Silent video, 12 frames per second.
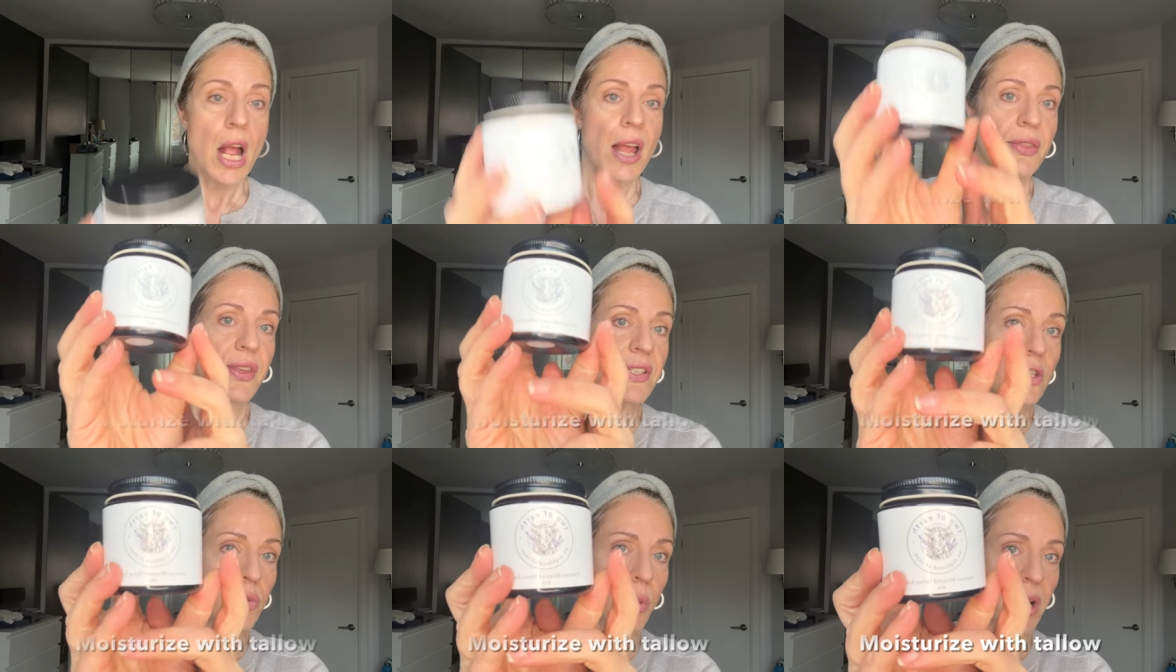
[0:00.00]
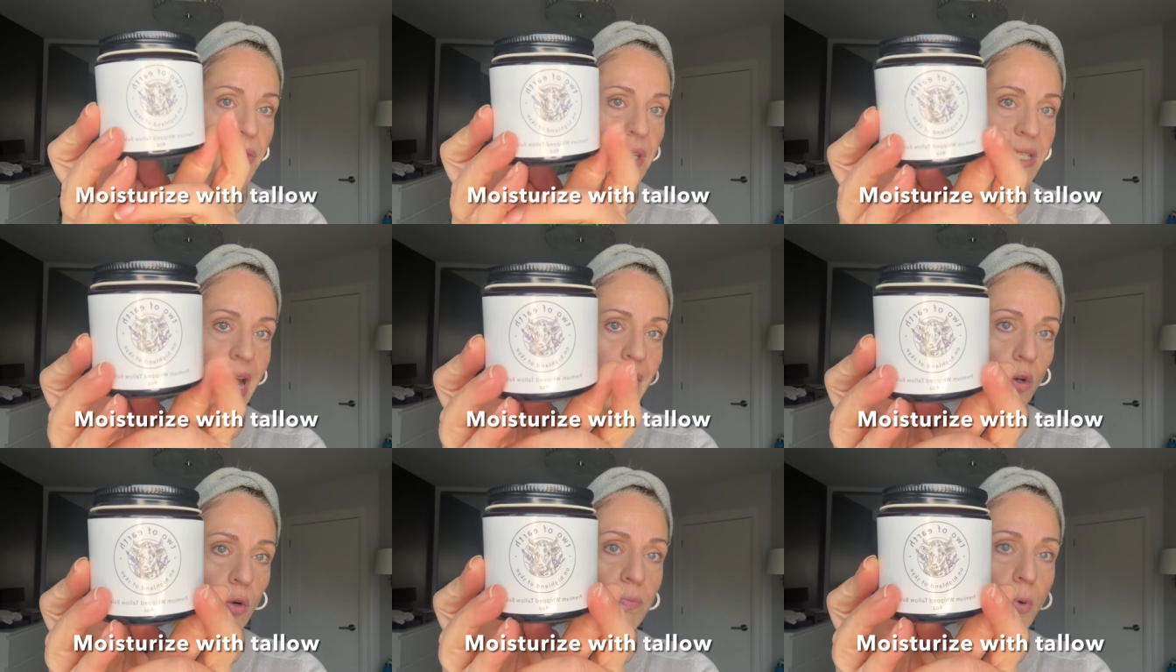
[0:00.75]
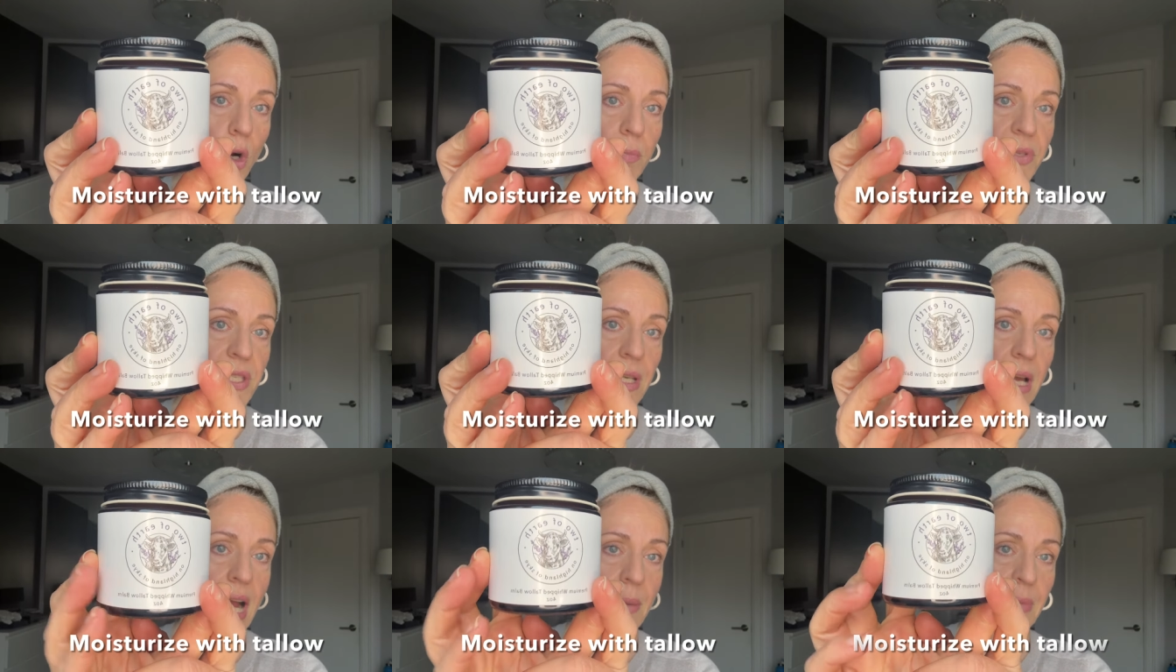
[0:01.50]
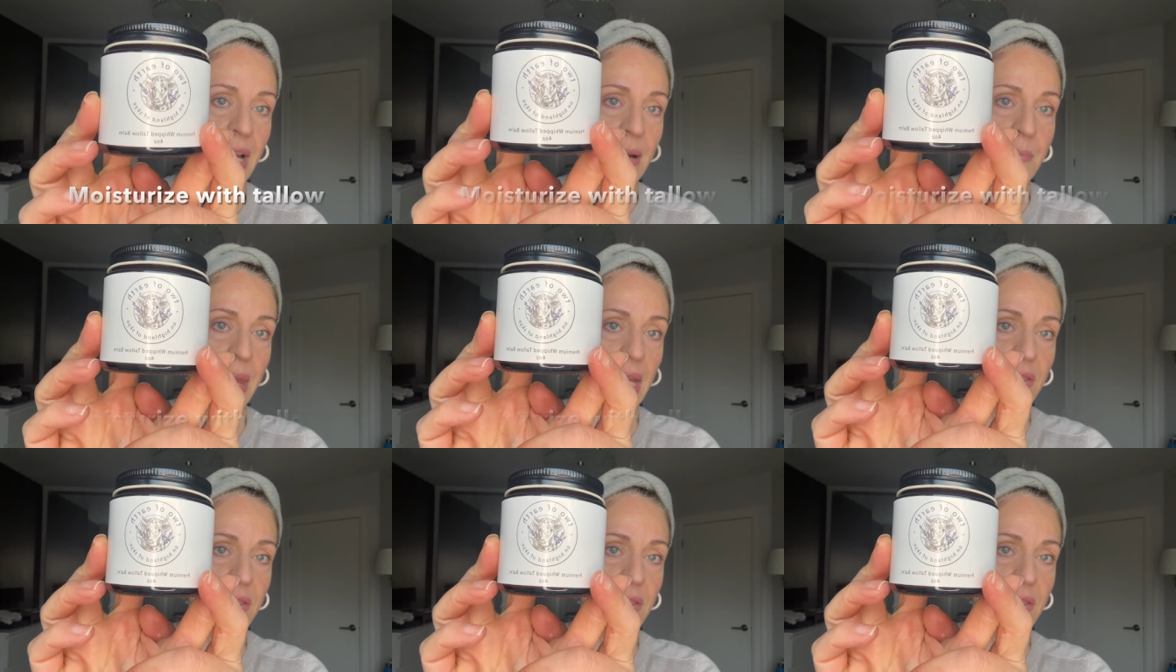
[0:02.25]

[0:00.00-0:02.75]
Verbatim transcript: this is where the tallow bombs um, come in.